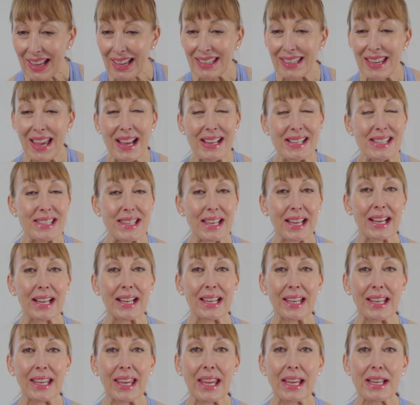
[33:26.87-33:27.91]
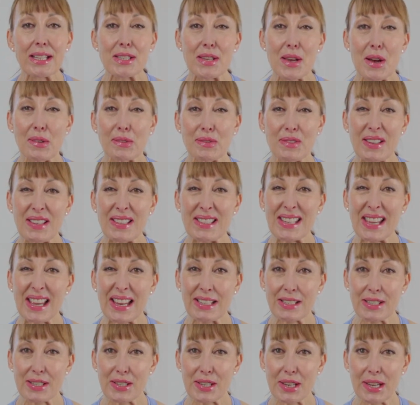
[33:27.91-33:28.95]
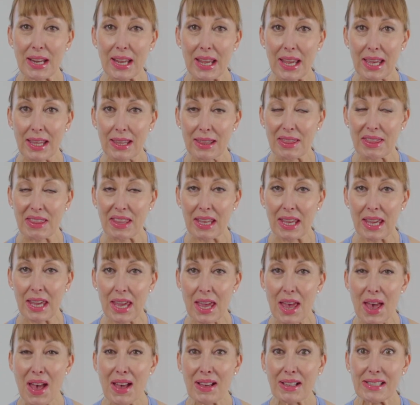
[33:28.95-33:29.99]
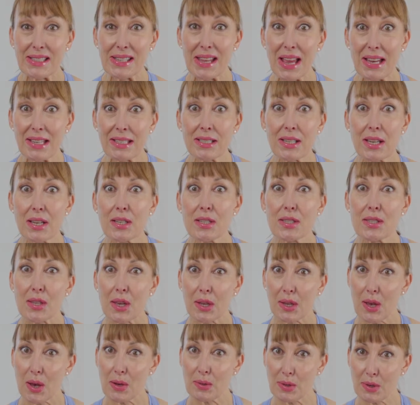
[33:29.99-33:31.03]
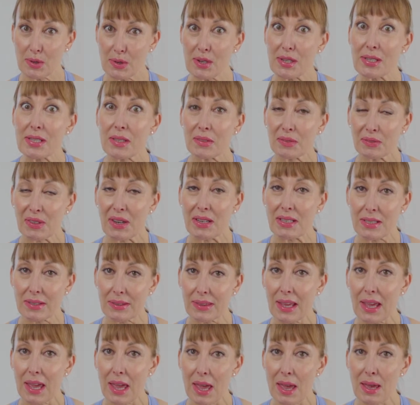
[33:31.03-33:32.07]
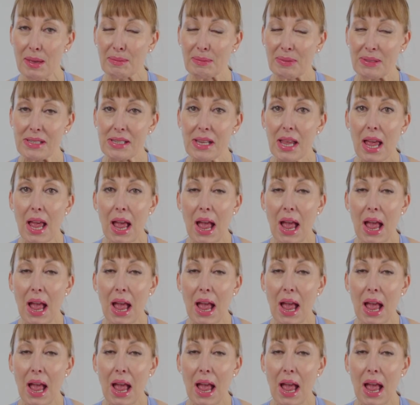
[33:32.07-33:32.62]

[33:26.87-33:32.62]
Yes, the clicking is often tension in the tendons that go across the front of the hips.